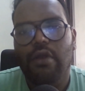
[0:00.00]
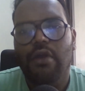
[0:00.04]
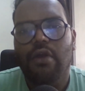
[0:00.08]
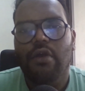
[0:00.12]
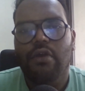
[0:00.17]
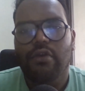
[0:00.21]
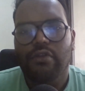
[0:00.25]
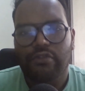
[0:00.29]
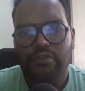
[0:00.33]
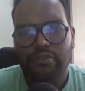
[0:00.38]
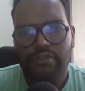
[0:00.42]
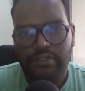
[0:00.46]

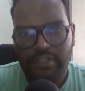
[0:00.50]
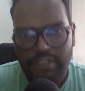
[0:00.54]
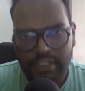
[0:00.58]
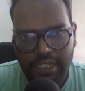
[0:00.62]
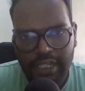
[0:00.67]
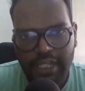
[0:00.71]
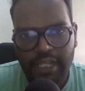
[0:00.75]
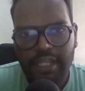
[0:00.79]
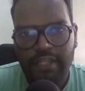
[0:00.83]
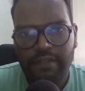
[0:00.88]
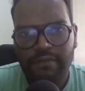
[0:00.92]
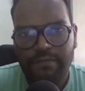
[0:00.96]
So
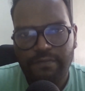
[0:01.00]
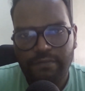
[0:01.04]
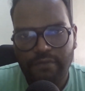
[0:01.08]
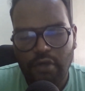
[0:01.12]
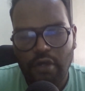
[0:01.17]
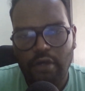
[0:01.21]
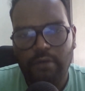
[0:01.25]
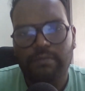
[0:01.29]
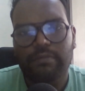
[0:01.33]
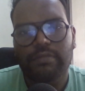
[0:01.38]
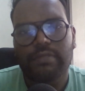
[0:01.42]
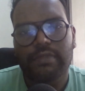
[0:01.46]
stay
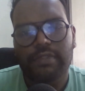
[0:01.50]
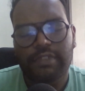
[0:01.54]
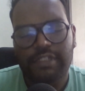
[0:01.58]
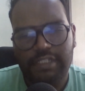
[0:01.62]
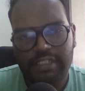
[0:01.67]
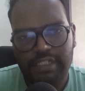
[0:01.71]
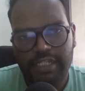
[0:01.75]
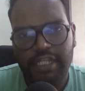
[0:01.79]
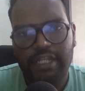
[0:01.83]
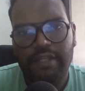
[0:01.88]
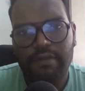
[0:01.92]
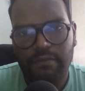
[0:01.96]
informed,
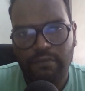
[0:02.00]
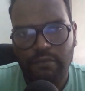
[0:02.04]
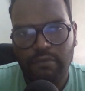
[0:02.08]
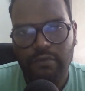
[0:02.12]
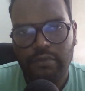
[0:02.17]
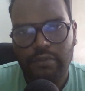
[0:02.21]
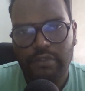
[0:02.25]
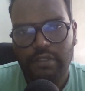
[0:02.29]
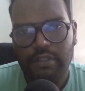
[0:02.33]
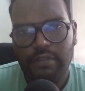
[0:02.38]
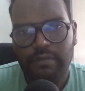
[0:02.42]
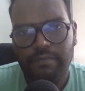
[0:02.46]
stay
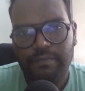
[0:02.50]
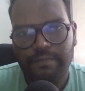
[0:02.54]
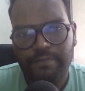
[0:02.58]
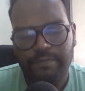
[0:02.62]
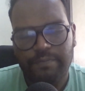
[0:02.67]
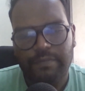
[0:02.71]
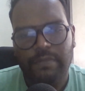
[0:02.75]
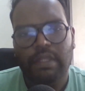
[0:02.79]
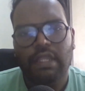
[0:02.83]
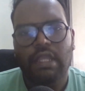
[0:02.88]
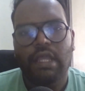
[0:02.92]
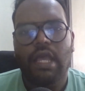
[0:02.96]
woke.
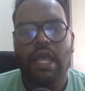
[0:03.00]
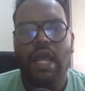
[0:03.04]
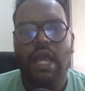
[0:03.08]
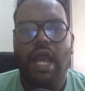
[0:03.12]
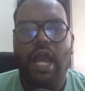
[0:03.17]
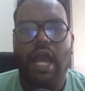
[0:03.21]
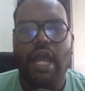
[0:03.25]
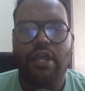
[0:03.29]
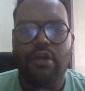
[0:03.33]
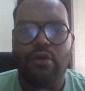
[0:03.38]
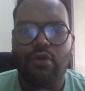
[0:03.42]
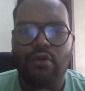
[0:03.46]

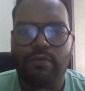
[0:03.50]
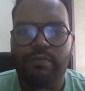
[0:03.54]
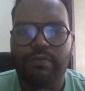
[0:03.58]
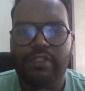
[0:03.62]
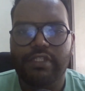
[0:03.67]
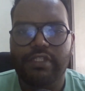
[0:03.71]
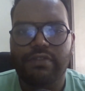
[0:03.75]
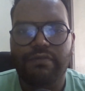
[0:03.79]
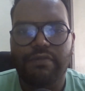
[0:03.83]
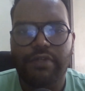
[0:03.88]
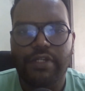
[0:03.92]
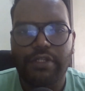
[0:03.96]
I hope
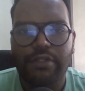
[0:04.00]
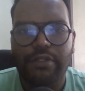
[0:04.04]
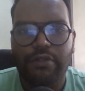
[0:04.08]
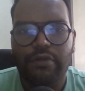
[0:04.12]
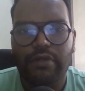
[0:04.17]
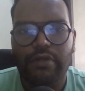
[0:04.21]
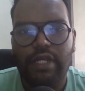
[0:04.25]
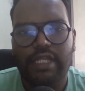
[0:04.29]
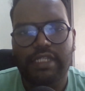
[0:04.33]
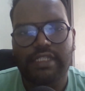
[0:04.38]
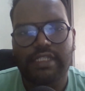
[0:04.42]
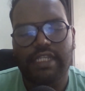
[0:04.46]
this video
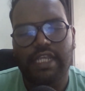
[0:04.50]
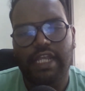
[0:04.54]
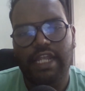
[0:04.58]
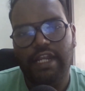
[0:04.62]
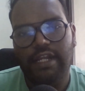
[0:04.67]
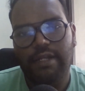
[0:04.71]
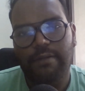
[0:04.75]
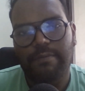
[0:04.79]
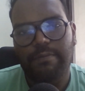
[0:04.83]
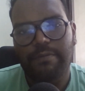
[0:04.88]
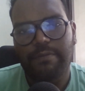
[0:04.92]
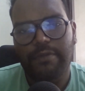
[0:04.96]
has
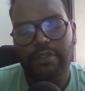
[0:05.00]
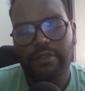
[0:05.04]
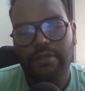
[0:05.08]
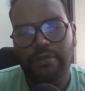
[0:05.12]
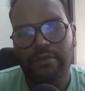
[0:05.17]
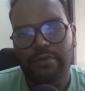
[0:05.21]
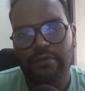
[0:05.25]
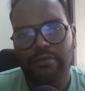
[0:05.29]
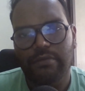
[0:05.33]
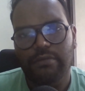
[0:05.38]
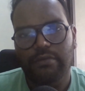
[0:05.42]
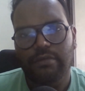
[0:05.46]
helped
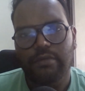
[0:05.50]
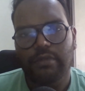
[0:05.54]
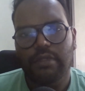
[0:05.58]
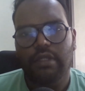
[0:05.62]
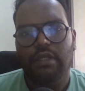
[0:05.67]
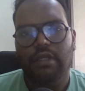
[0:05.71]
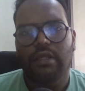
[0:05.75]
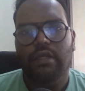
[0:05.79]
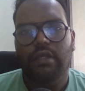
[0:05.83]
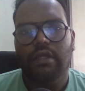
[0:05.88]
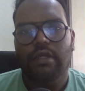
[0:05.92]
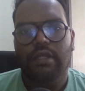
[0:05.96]
you
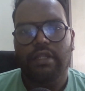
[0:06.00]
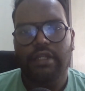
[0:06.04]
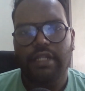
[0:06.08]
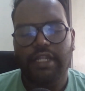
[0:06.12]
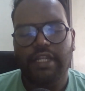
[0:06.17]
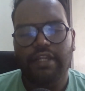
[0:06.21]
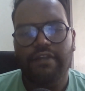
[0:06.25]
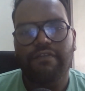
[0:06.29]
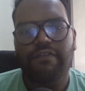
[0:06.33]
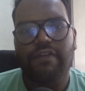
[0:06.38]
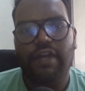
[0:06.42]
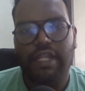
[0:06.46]

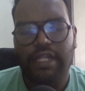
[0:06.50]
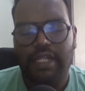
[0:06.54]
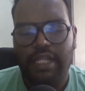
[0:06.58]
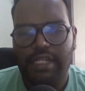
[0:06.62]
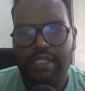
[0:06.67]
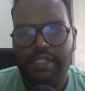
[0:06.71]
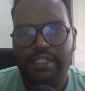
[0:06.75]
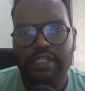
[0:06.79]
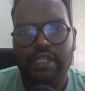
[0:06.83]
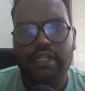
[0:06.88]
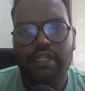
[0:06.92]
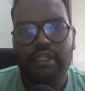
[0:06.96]
read
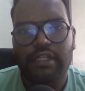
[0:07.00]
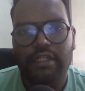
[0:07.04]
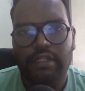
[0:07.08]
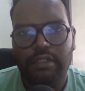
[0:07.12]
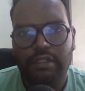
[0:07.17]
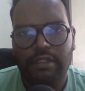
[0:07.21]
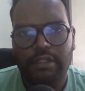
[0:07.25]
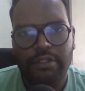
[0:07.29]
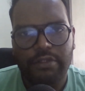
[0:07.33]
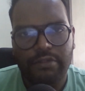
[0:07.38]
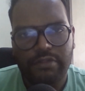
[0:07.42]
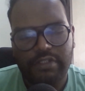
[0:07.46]
financial
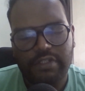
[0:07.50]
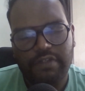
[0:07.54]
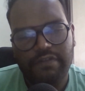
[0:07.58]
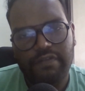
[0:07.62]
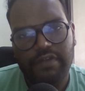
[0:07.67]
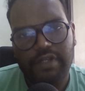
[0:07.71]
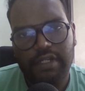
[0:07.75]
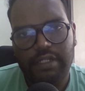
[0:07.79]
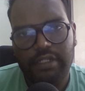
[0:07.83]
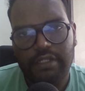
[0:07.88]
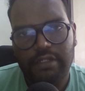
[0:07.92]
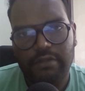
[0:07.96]
news
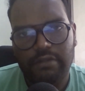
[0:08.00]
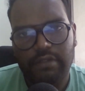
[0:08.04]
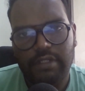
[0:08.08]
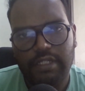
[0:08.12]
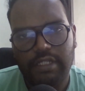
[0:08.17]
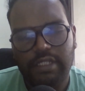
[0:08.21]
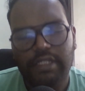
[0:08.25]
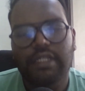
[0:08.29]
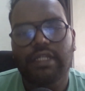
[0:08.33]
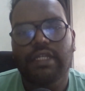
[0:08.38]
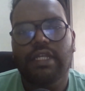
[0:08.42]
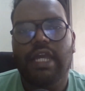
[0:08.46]

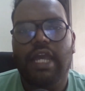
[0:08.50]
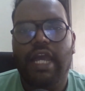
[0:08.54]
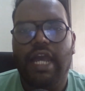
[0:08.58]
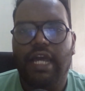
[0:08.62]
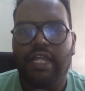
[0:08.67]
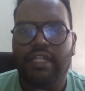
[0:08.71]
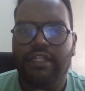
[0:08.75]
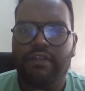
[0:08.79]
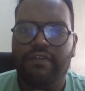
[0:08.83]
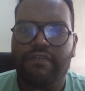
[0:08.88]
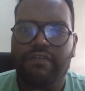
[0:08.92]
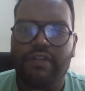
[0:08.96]
effectively,
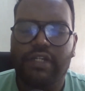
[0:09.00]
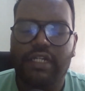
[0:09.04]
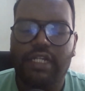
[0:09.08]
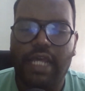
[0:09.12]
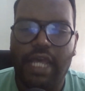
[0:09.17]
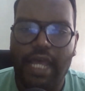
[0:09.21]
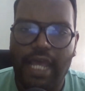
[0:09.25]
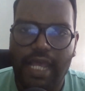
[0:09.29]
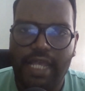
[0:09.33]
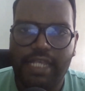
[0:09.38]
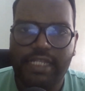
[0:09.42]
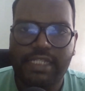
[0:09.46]
and if it
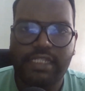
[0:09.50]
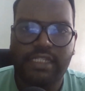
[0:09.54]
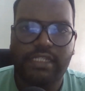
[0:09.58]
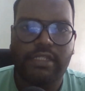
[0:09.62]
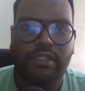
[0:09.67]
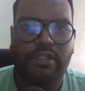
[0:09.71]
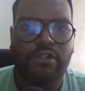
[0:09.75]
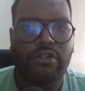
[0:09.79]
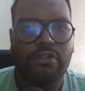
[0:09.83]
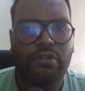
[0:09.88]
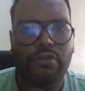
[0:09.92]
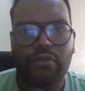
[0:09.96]
has,
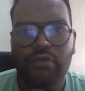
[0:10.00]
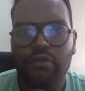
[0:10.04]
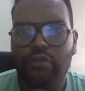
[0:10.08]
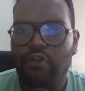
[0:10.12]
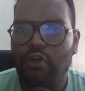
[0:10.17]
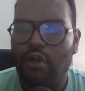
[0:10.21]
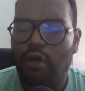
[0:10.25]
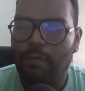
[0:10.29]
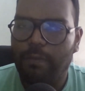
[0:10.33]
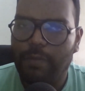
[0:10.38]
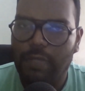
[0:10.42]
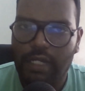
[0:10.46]
do
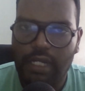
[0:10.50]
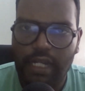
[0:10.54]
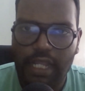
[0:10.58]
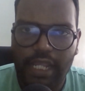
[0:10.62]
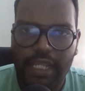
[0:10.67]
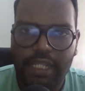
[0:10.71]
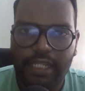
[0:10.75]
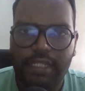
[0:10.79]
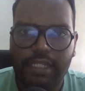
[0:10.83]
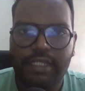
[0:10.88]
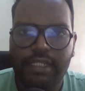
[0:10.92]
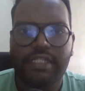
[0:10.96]
drop a
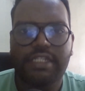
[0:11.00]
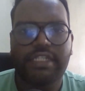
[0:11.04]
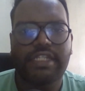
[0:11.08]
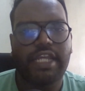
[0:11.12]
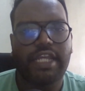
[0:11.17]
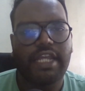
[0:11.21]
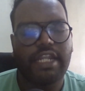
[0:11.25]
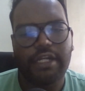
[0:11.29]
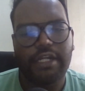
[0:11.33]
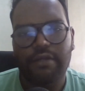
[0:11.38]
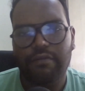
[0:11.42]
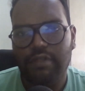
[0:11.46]
like,
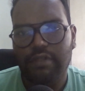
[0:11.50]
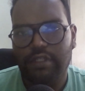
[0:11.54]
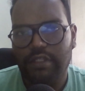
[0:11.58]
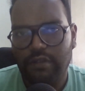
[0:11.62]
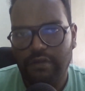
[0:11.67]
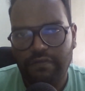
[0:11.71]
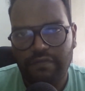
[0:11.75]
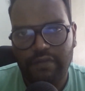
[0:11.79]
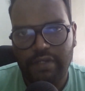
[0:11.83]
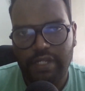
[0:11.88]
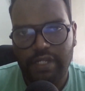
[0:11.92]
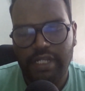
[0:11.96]
share it with your
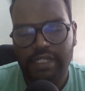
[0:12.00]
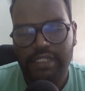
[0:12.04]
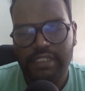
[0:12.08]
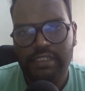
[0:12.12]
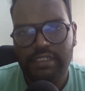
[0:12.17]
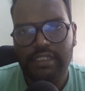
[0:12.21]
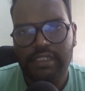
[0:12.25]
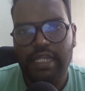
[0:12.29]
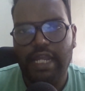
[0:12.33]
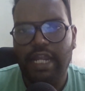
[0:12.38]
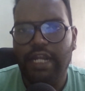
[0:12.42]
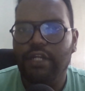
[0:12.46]

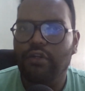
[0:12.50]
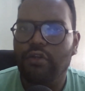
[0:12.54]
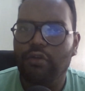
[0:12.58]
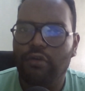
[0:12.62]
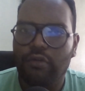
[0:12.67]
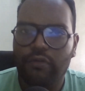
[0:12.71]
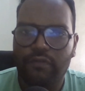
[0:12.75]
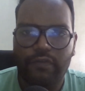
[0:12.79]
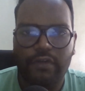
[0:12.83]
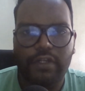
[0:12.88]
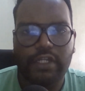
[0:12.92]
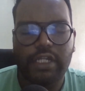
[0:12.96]
friends, and
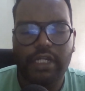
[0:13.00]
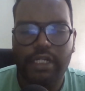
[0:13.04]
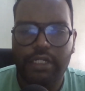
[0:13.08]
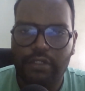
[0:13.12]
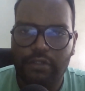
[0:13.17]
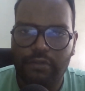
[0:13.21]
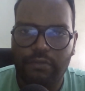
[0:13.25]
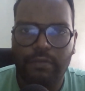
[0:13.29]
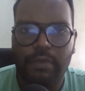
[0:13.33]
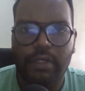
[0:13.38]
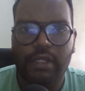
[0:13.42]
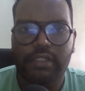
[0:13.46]
don't forget
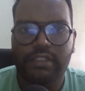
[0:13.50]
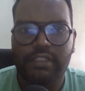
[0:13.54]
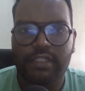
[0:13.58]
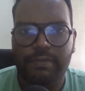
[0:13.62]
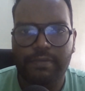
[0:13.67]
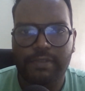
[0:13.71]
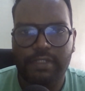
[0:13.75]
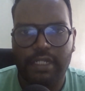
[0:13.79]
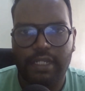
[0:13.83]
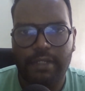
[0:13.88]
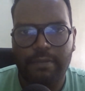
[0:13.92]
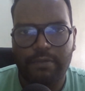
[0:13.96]
to
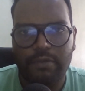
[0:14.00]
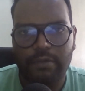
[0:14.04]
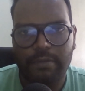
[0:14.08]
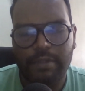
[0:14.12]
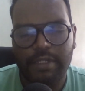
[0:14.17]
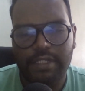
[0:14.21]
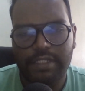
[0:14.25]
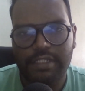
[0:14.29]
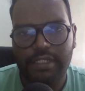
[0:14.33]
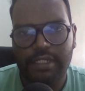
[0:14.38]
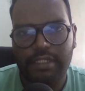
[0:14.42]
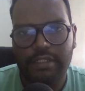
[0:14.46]
subscribe to
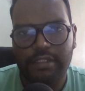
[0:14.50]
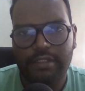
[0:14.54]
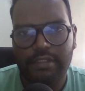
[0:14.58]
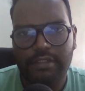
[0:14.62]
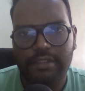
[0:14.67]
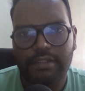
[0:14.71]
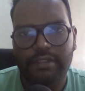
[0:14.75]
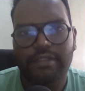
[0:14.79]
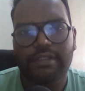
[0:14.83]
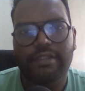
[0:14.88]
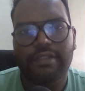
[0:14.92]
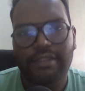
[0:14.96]
my channel.
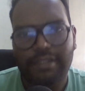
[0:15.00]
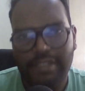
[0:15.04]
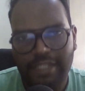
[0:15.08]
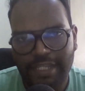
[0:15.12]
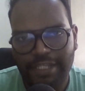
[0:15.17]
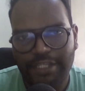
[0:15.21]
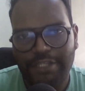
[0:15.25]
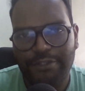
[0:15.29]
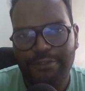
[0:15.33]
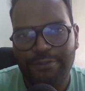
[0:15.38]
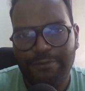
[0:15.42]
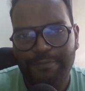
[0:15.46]

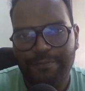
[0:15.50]
Thank you.